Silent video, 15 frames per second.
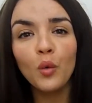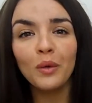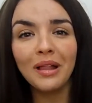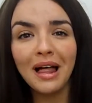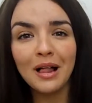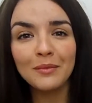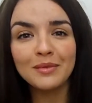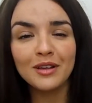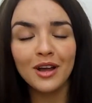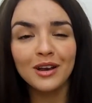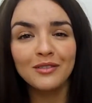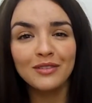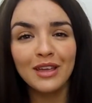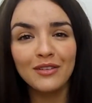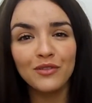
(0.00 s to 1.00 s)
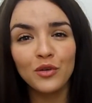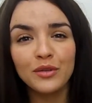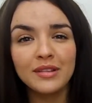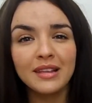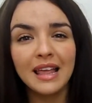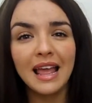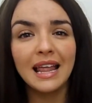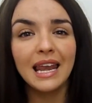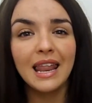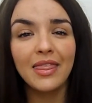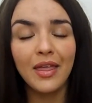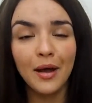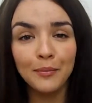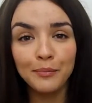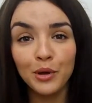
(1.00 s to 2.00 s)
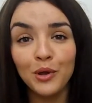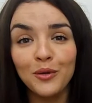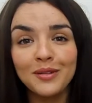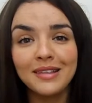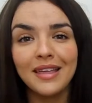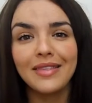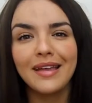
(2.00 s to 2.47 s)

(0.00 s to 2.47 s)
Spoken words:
will help to kind of give your skin that boost